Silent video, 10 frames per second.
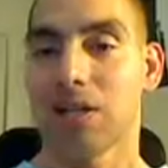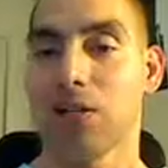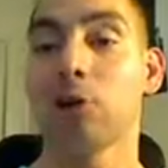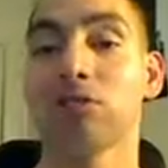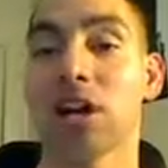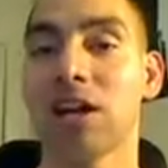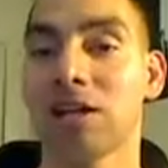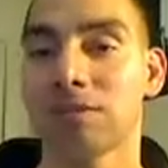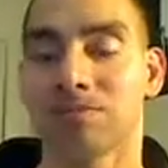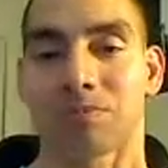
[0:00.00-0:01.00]

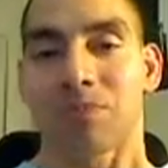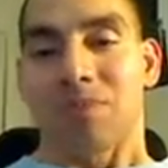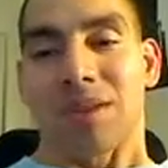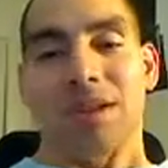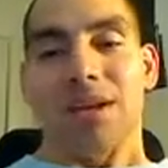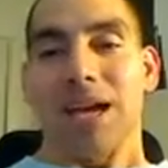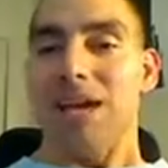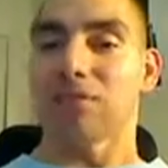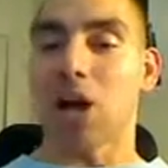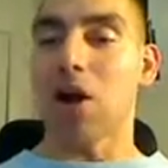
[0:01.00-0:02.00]
Lozon.
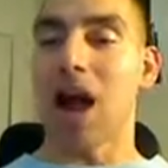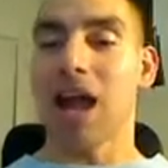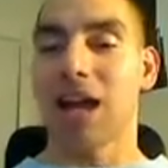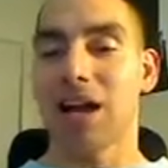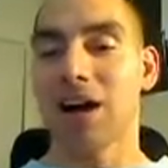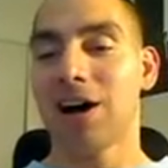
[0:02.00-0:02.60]
It was alright.